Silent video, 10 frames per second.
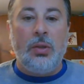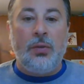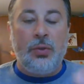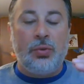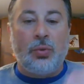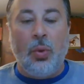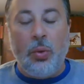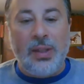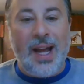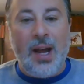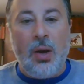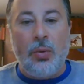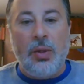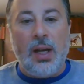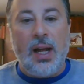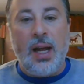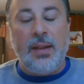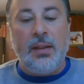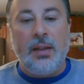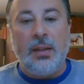if you scroll down
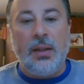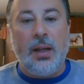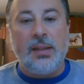on the